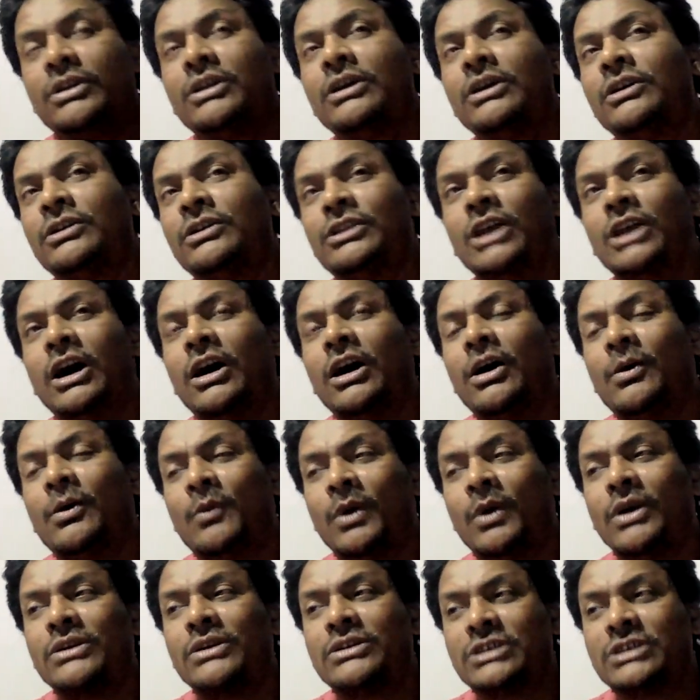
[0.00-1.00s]
took
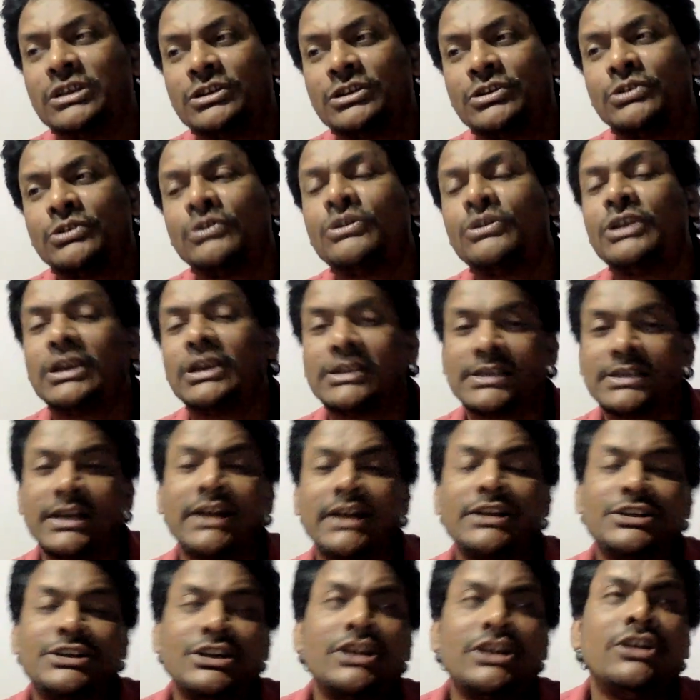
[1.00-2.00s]
the
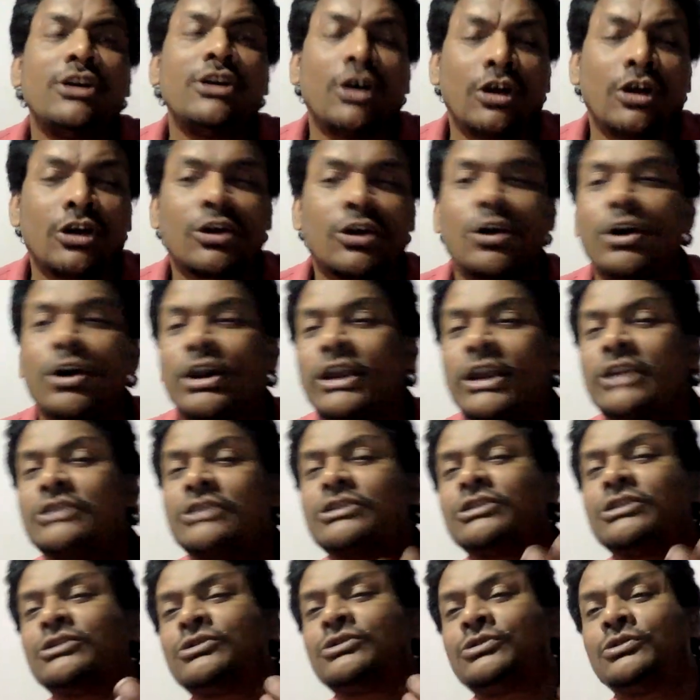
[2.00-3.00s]
surgery or called
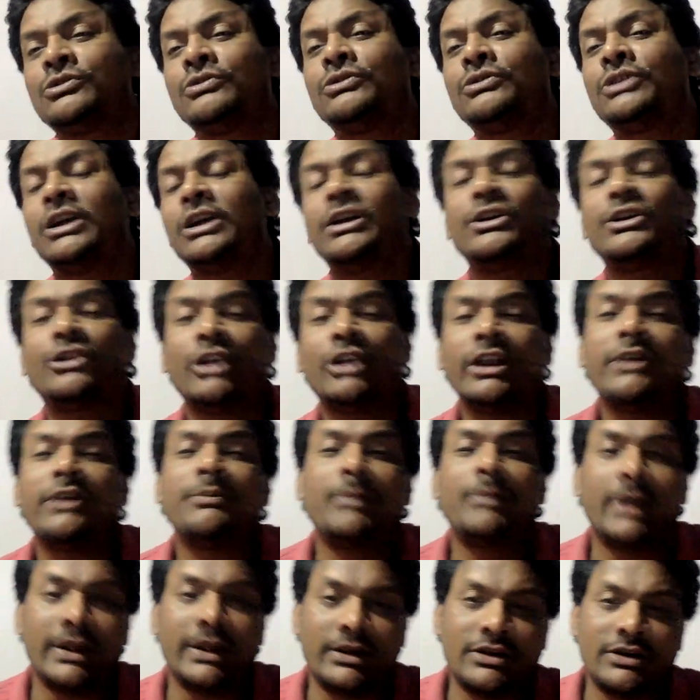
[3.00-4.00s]
as took the
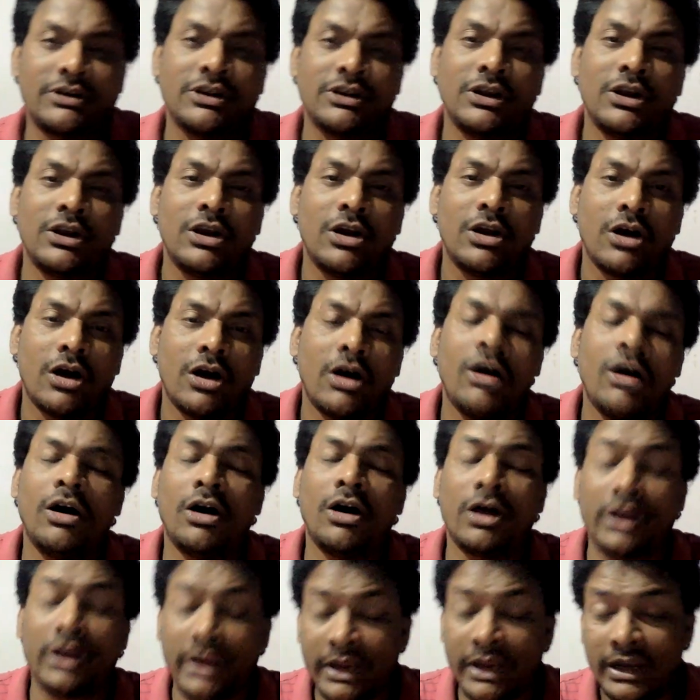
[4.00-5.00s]
treatment
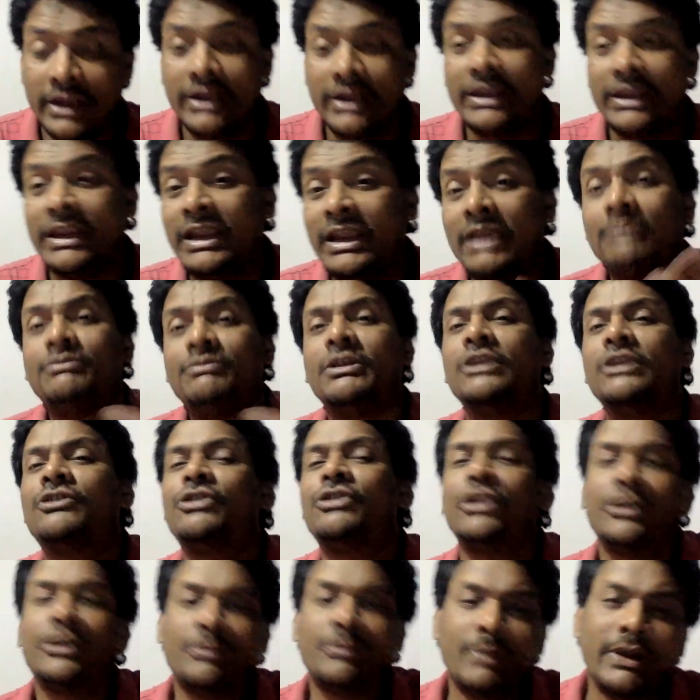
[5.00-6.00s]
or give the
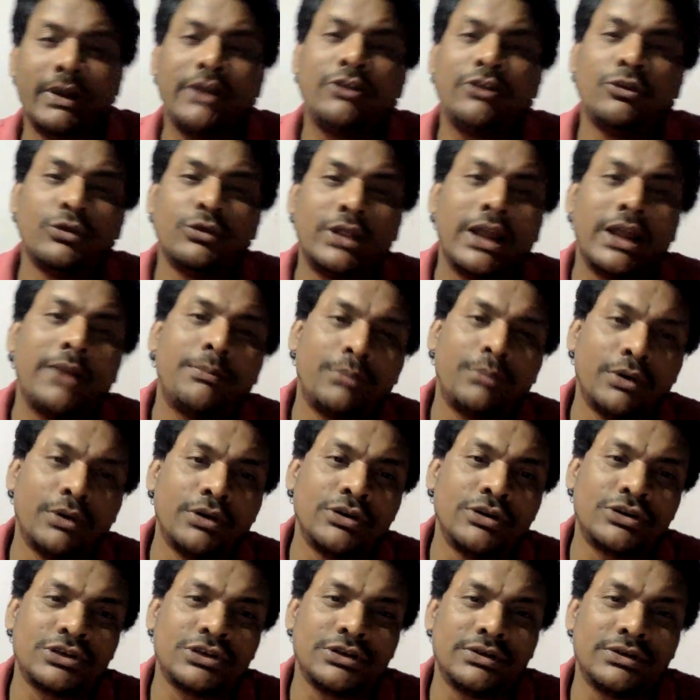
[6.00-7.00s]
treatment to that
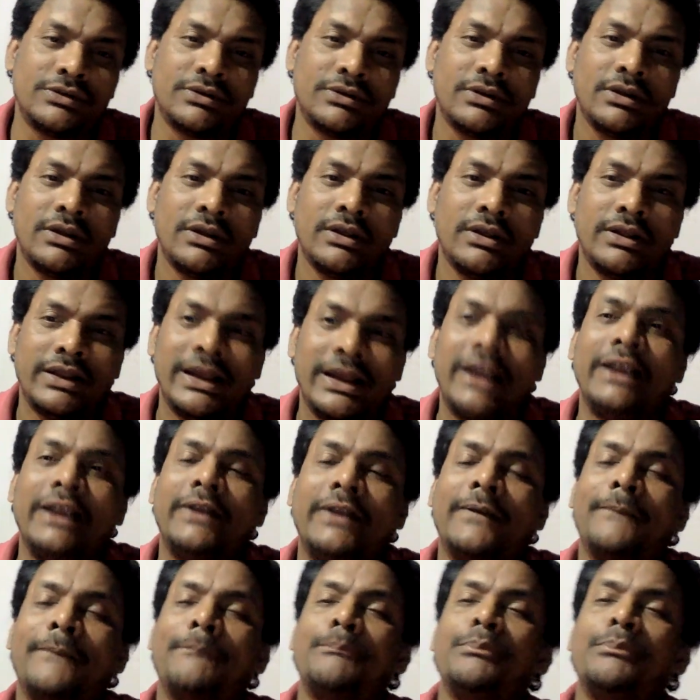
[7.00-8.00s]
person, right?
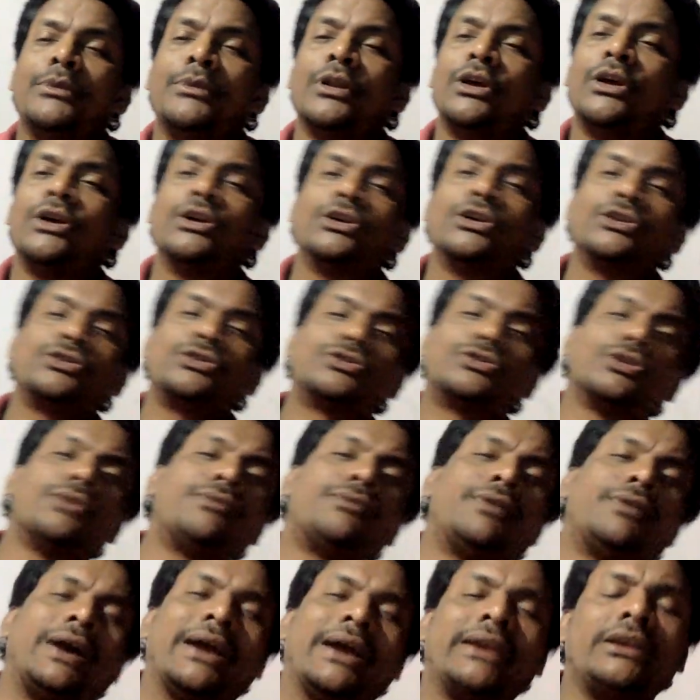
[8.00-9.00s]
So
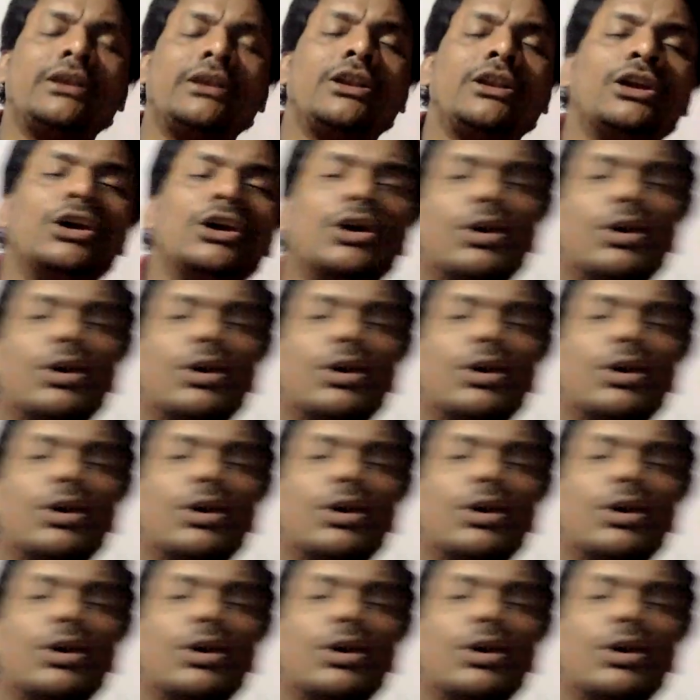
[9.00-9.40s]
fine,